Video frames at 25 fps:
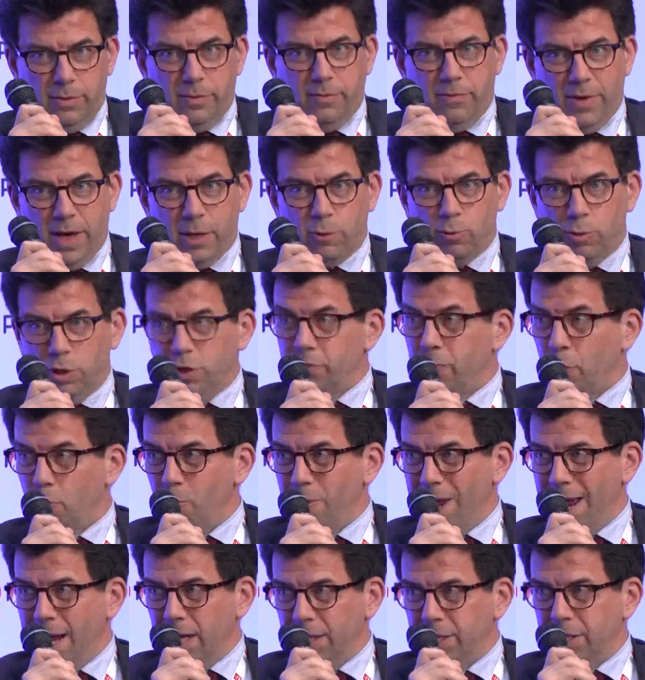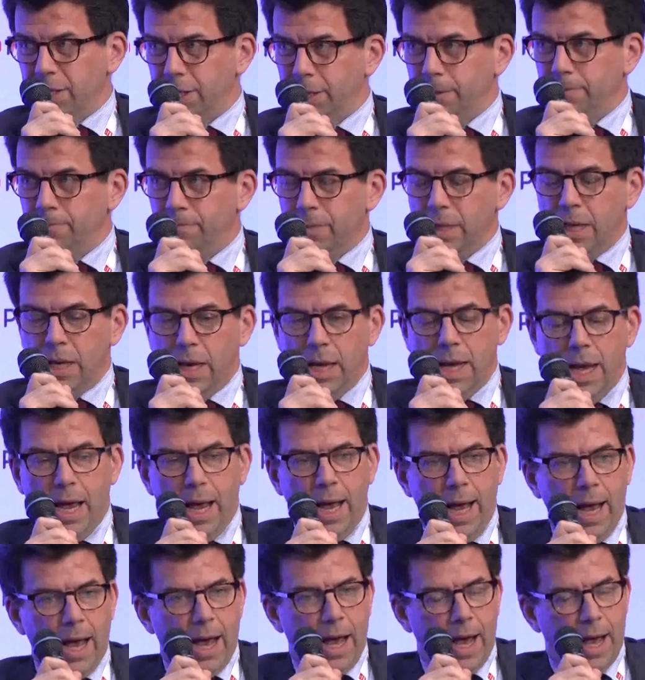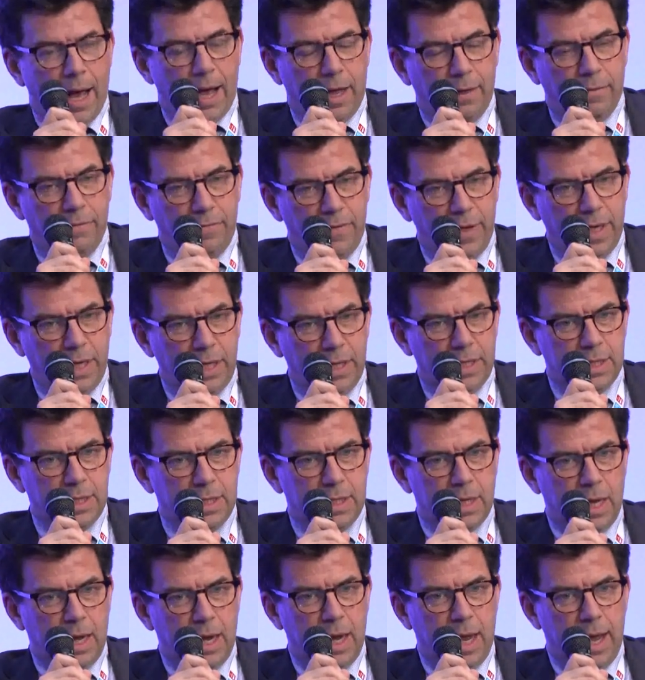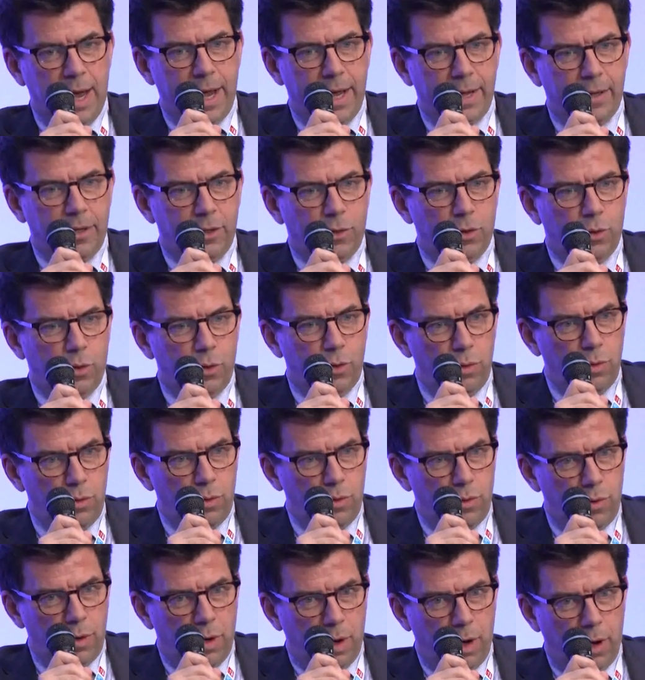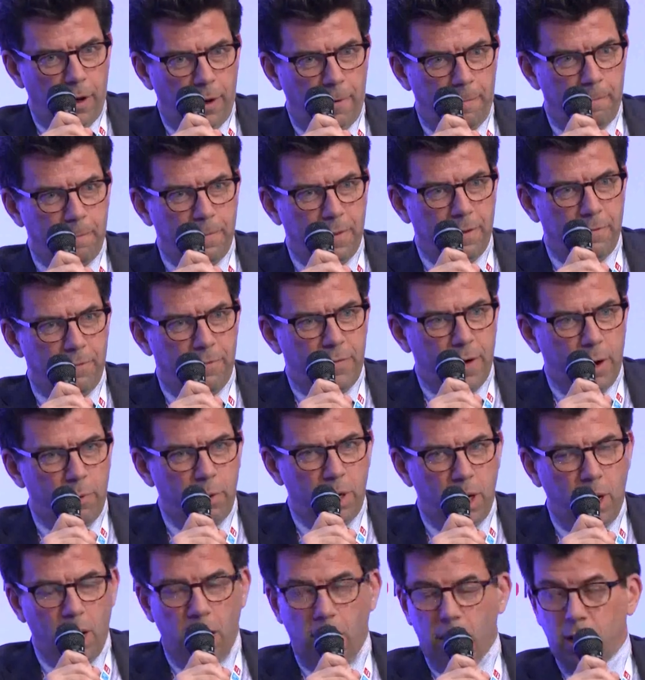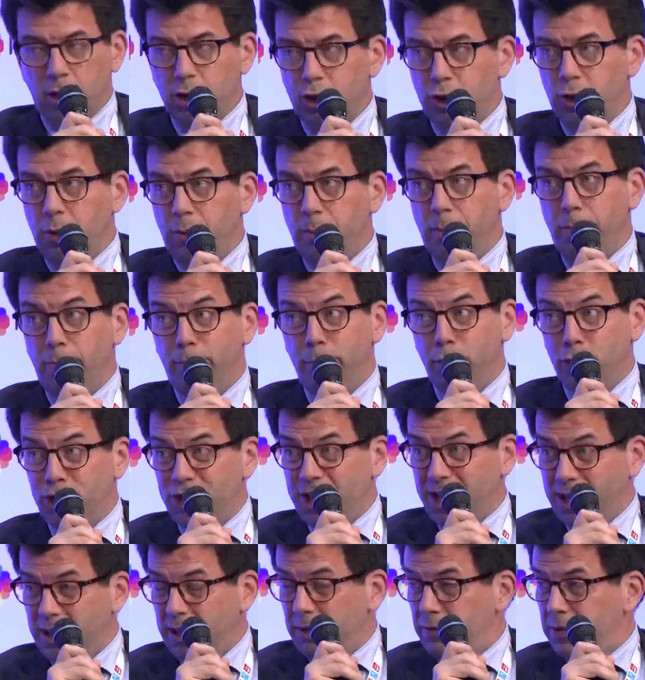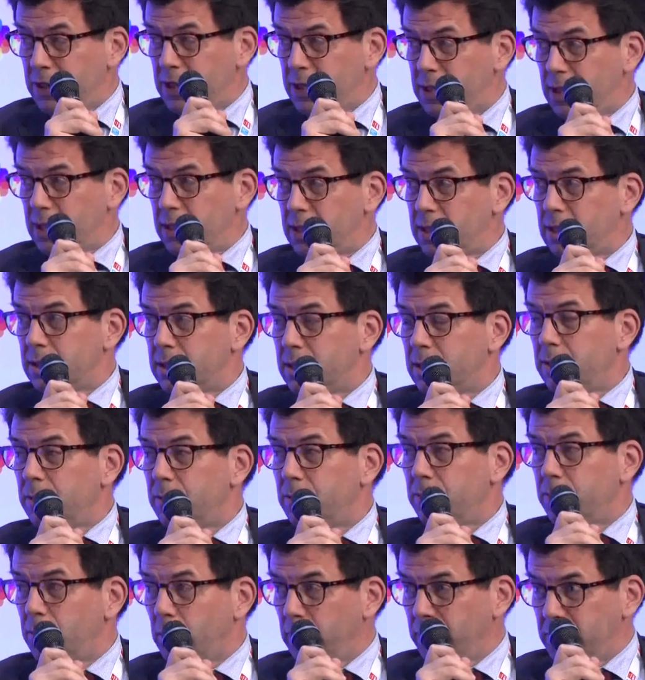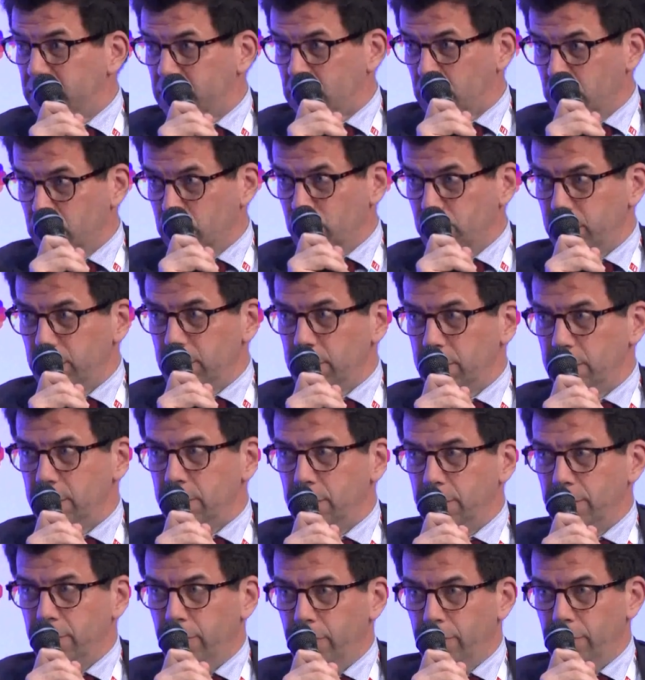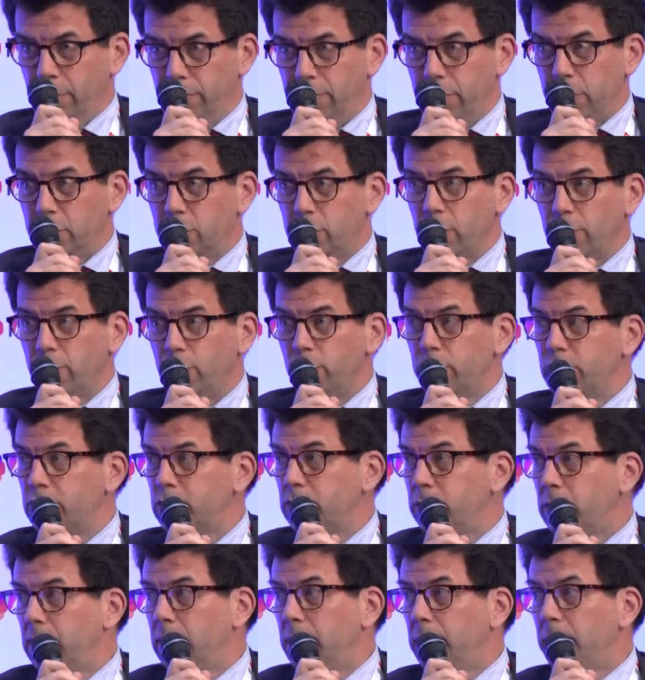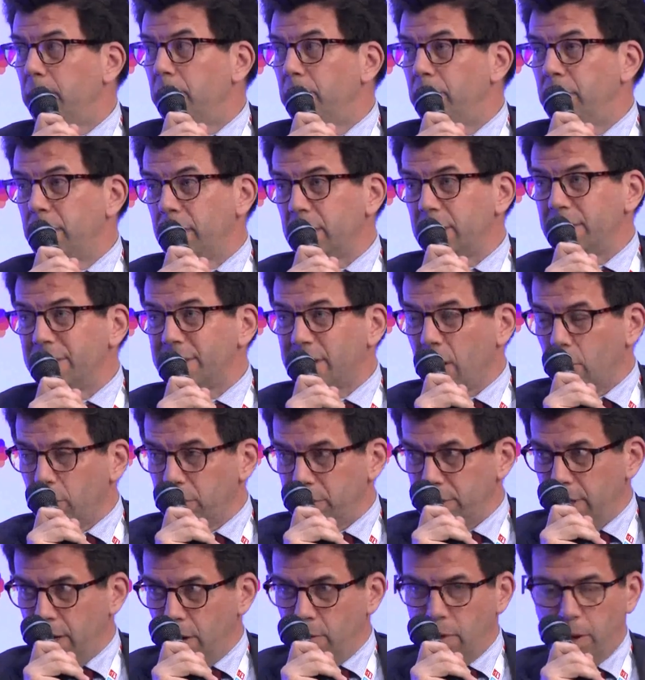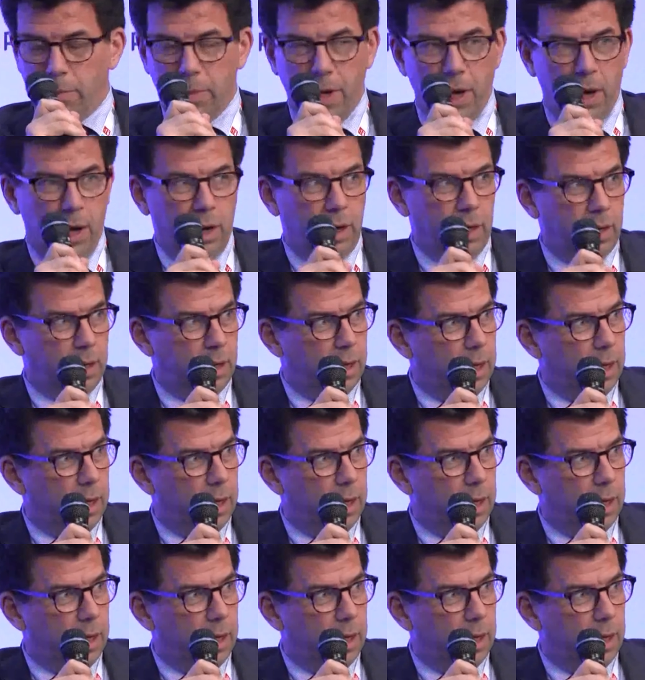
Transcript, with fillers: That was the reality. And this led to um, very large budget deficits for these countries, first of which being Saudi Arabia.